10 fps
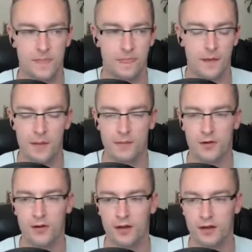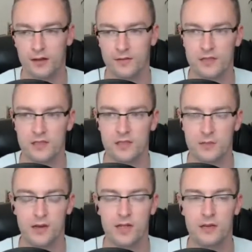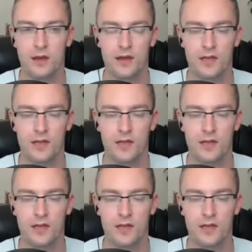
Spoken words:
I remember Vincent, a buddy of mine,